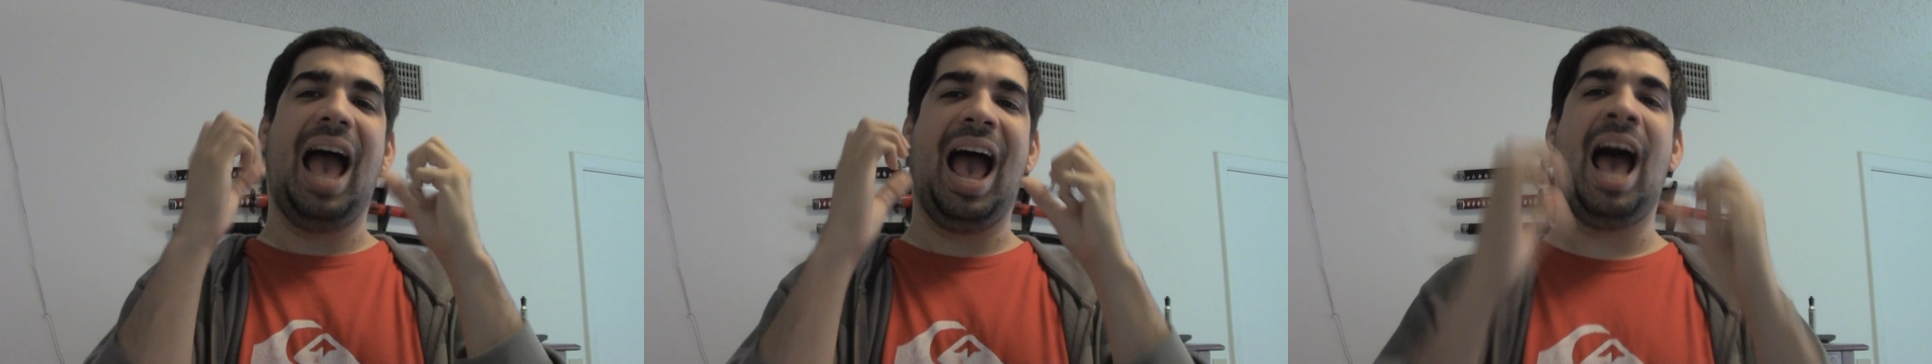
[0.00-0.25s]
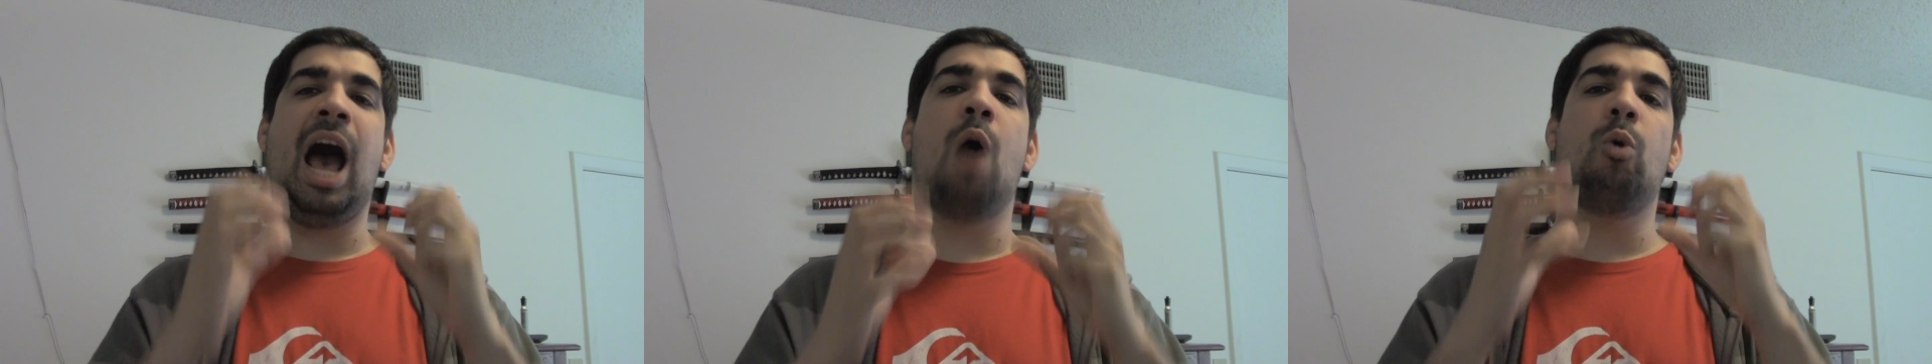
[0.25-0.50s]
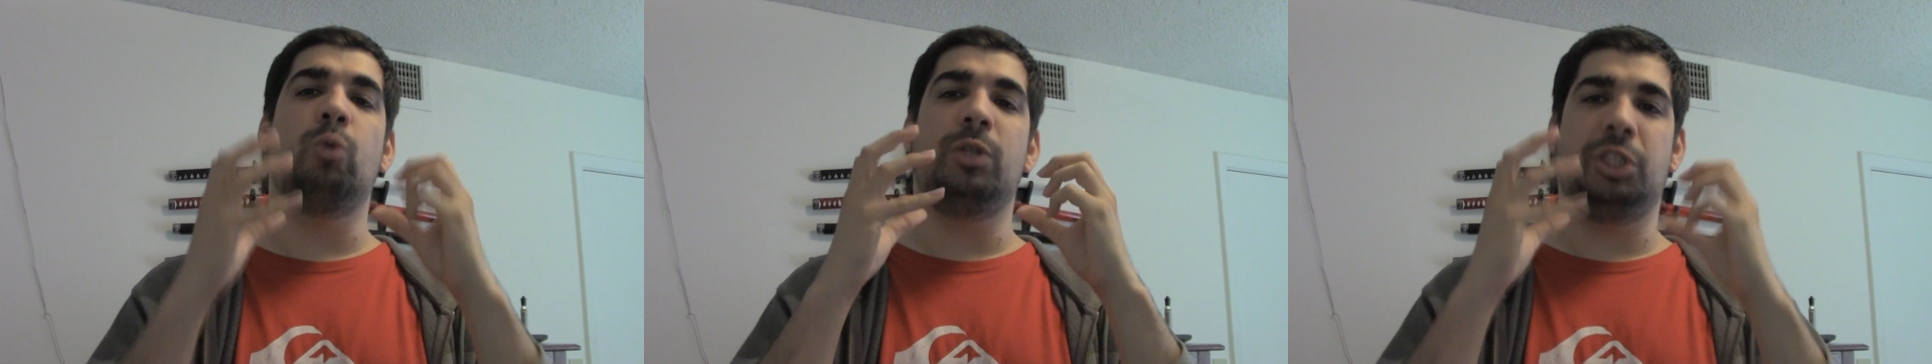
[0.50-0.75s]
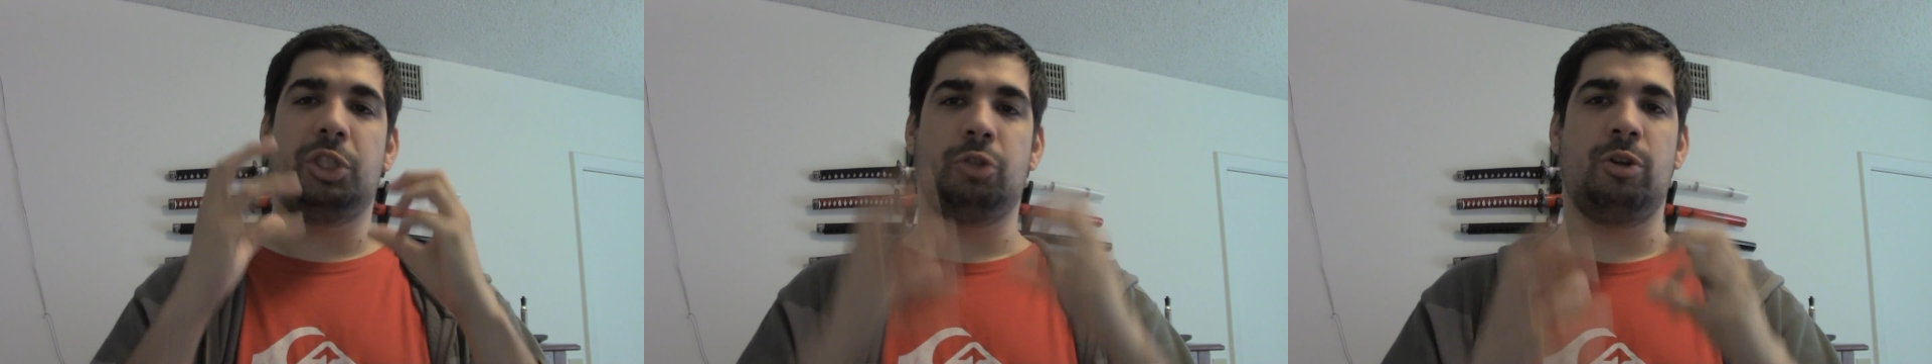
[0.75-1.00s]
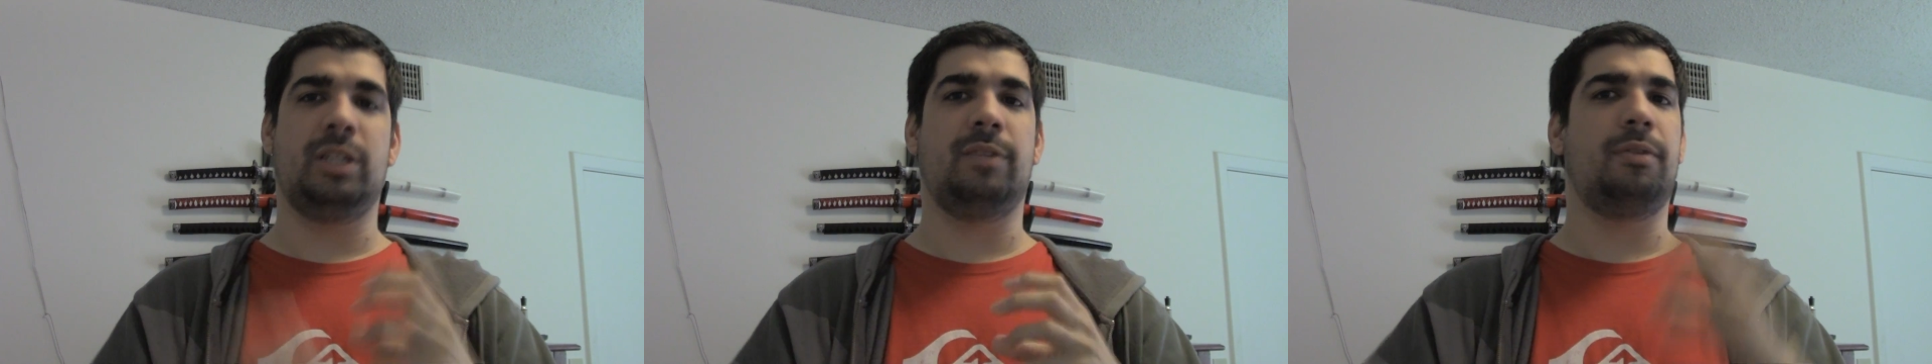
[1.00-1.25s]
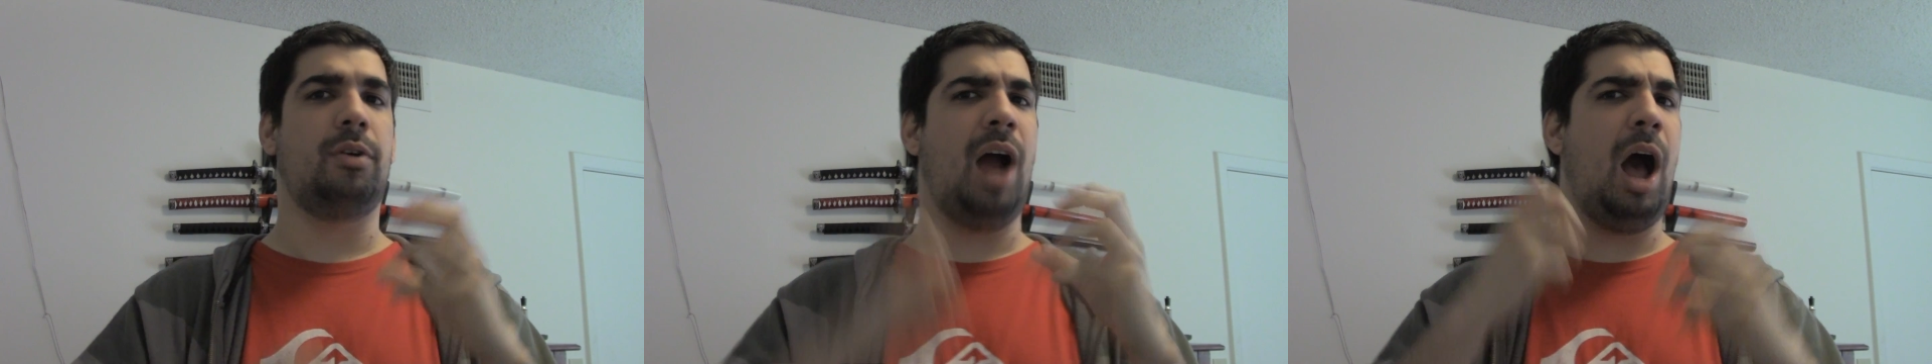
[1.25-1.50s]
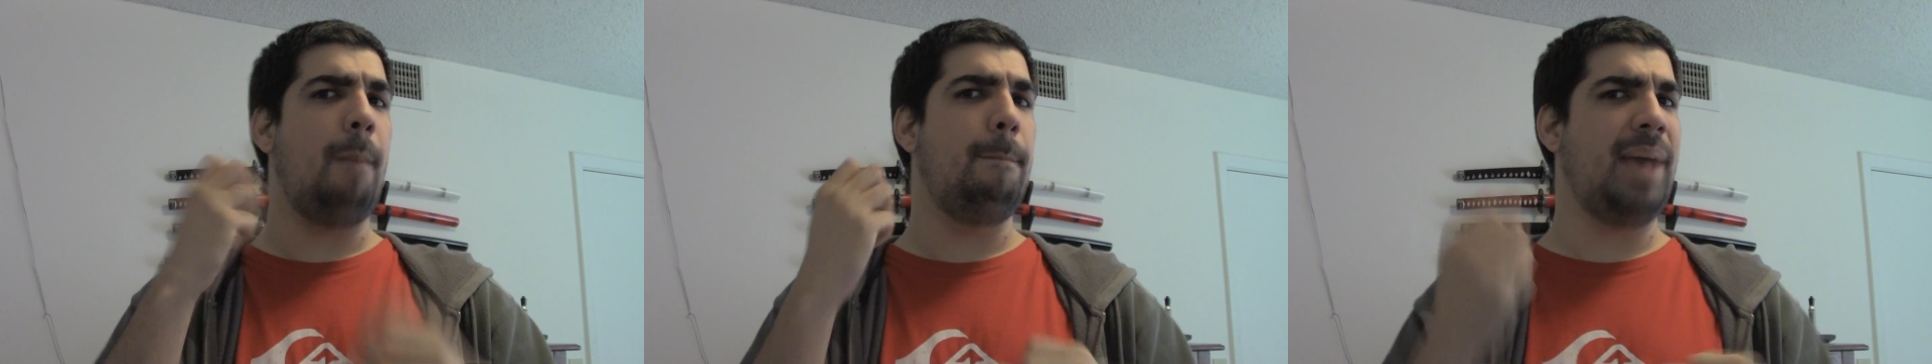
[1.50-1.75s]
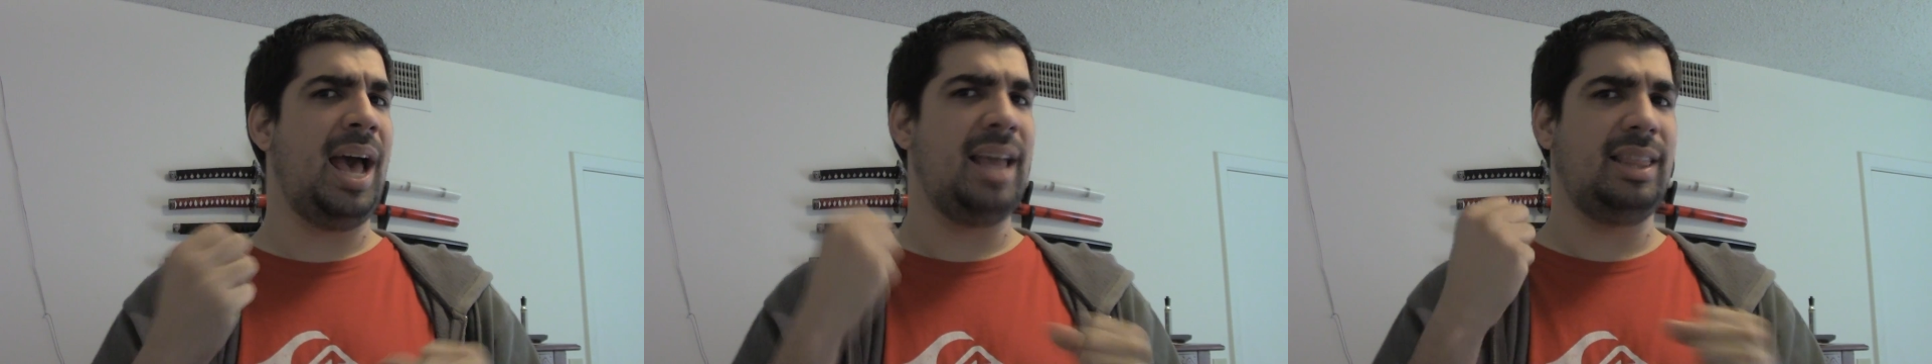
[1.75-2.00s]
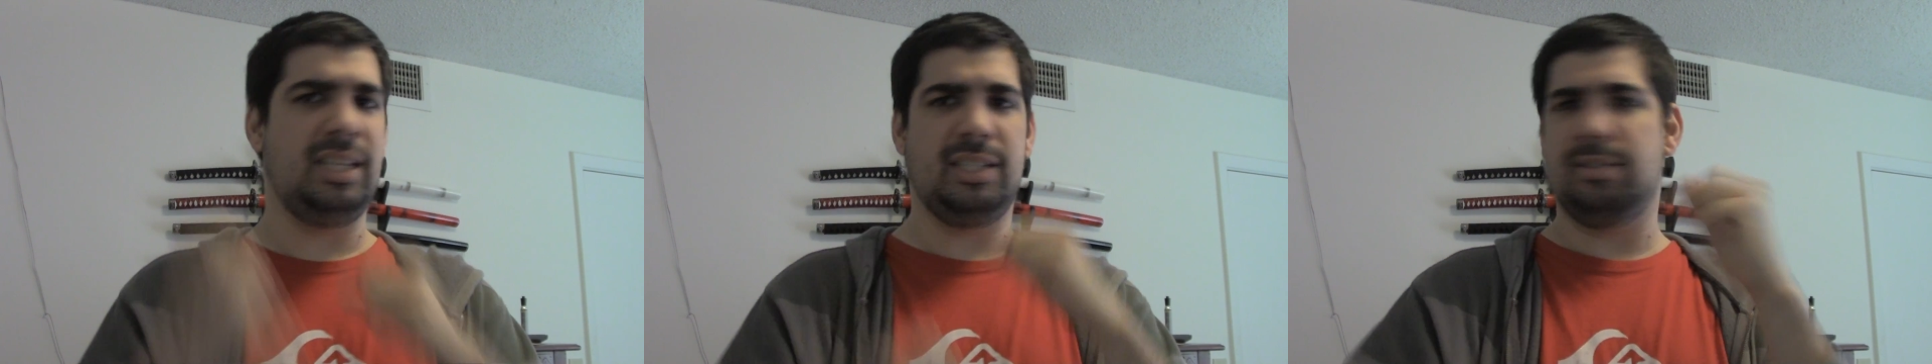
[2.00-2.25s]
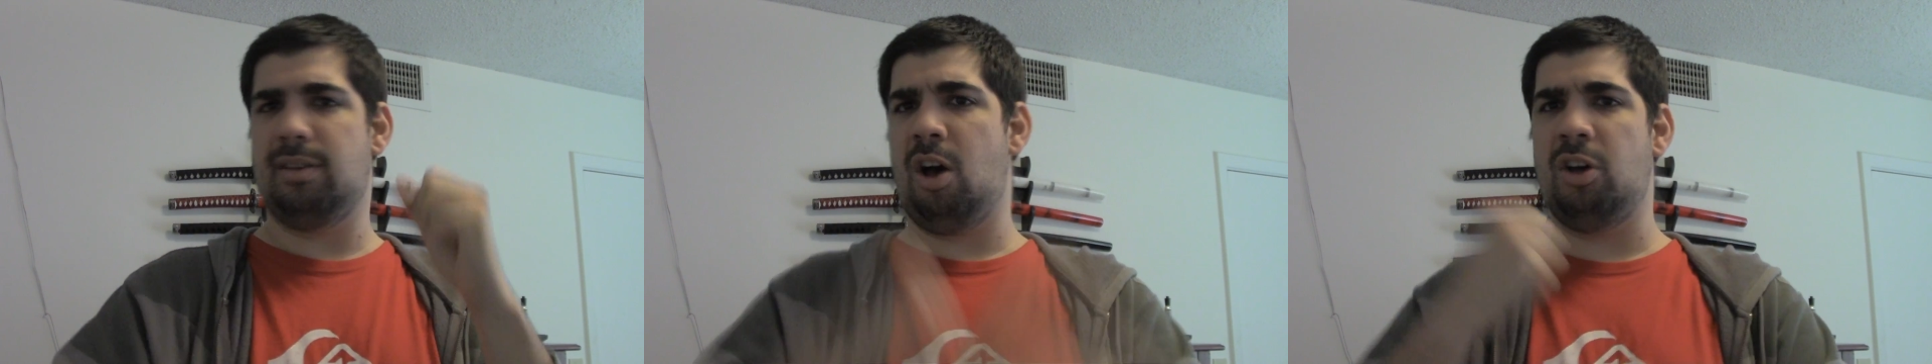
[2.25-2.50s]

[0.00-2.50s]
how restrictive or how bad this